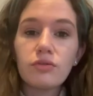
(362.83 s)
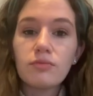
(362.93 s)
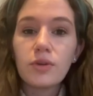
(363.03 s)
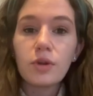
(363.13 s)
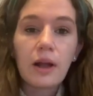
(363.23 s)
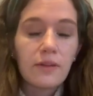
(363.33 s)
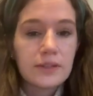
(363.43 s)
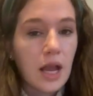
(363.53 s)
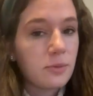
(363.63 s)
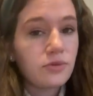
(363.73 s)
around the
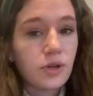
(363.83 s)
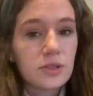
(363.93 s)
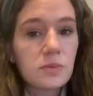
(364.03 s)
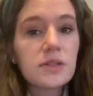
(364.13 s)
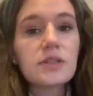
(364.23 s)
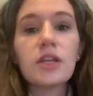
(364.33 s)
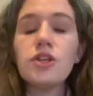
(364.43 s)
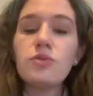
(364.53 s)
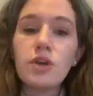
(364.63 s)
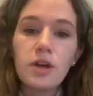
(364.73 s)
time of Christmas, then
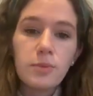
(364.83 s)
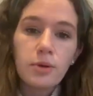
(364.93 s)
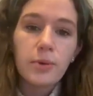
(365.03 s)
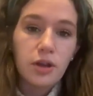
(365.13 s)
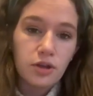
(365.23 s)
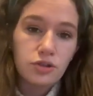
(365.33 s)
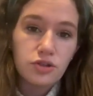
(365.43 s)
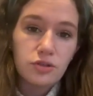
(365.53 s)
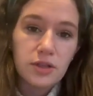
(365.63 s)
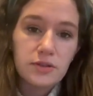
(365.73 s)
you could prepare your
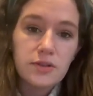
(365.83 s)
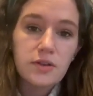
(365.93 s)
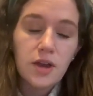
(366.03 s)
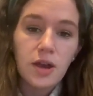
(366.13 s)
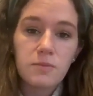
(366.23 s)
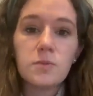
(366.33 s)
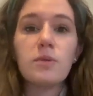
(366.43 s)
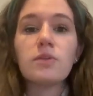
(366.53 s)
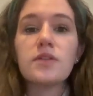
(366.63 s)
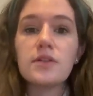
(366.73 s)
students to be
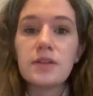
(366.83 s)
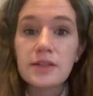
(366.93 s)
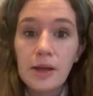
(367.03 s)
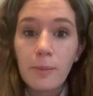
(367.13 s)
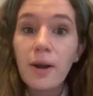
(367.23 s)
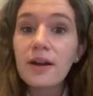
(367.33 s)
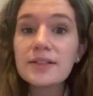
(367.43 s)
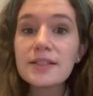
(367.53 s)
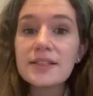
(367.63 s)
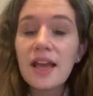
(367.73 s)
able to send out
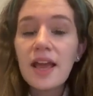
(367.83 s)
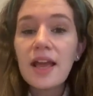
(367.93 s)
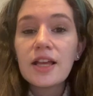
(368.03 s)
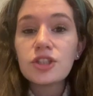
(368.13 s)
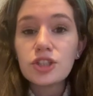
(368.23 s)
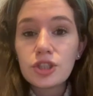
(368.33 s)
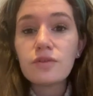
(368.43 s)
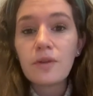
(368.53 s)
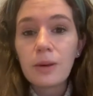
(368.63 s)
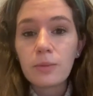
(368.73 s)
boxes to
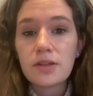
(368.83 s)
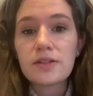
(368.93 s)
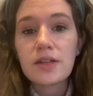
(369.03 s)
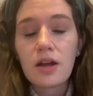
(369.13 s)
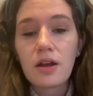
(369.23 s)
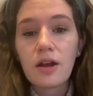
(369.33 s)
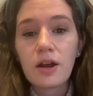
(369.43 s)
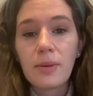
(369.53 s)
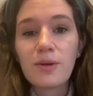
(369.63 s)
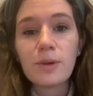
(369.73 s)
families that
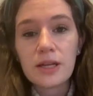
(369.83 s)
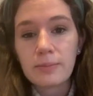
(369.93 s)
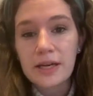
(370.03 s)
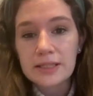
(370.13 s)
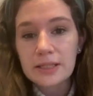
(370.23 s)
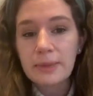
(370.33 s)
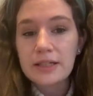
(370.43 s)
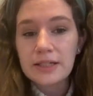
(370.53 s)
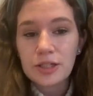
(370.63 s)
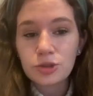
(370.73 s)
have been impacted by
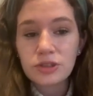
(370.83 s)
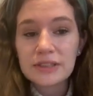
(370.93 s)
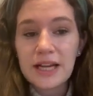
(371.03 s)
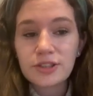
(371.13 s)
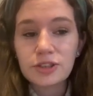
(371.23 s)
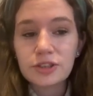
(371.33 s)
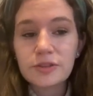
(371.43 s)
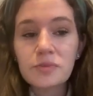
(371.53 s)
the natural disasters.